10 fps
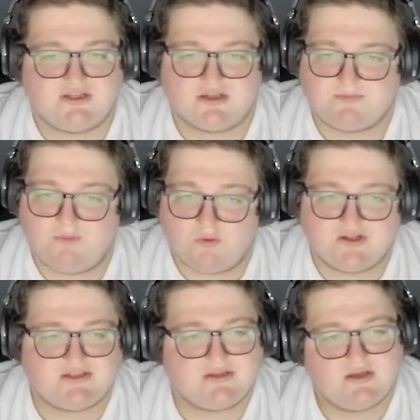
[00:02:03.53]
He gets
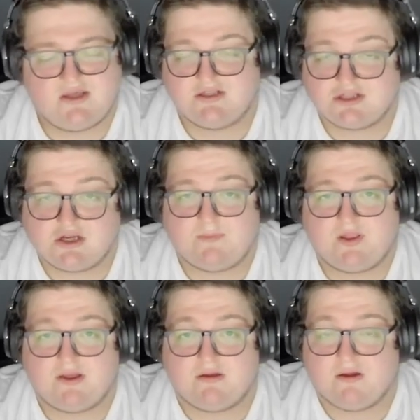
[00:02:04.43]
points. He's a good
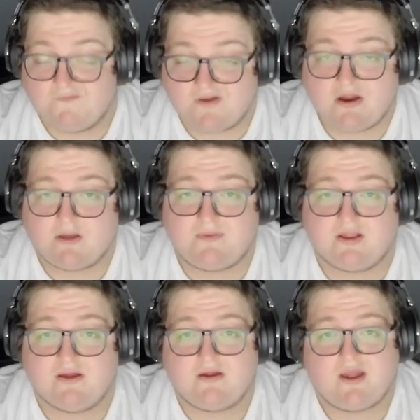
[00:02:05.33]
player, a very good
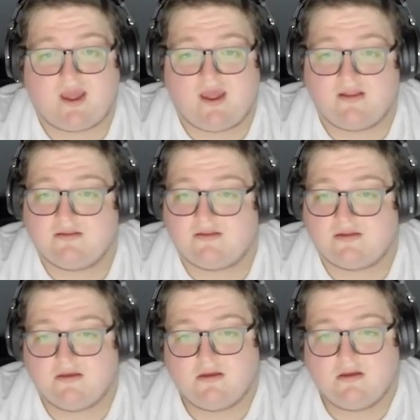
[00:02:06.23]
player. And
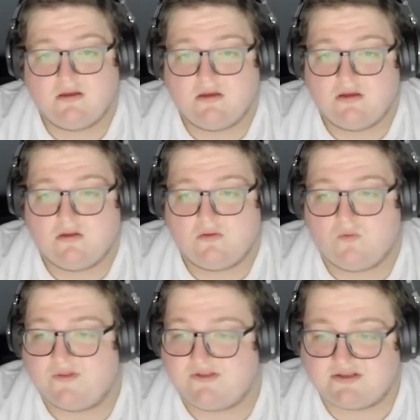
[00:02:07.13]

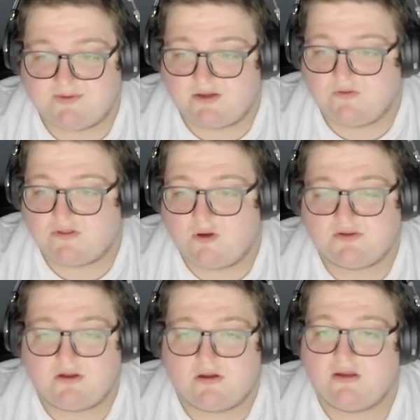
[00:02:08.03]
whether he's playing with
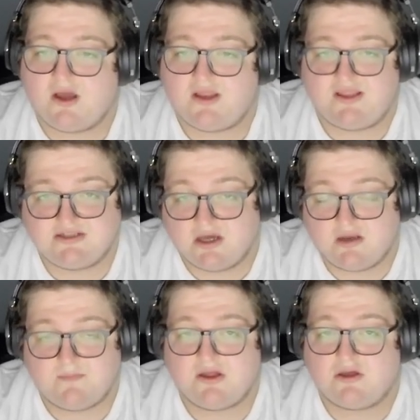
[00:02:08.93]
Kopitar or not, he's going
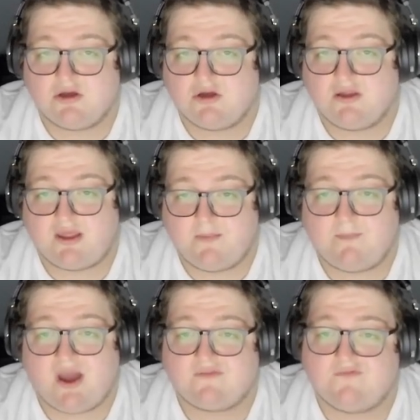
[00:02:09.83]
to be a good,
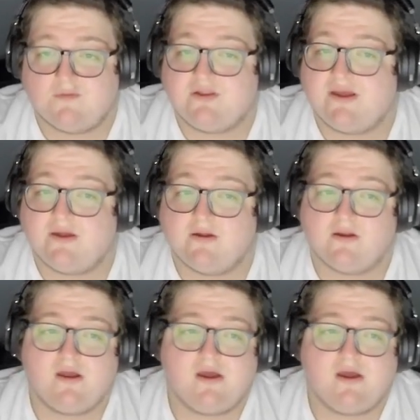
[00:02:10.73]
impactful player.